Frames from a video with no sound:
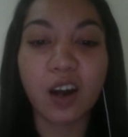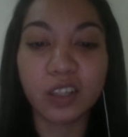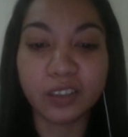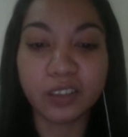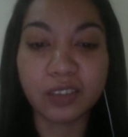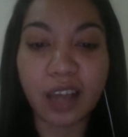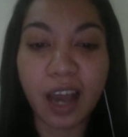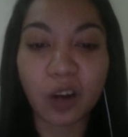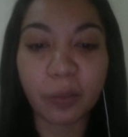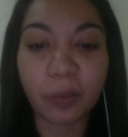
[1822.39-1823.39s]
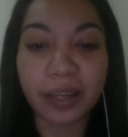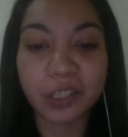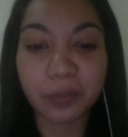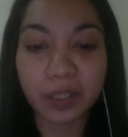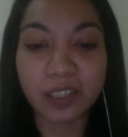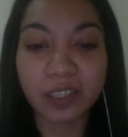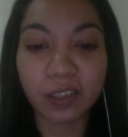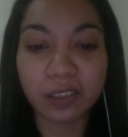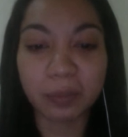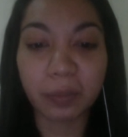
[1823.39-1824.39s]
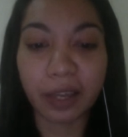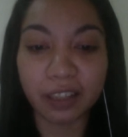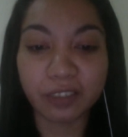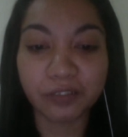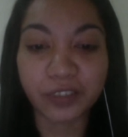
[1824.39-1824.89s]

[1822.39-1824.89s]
on how my experience on applying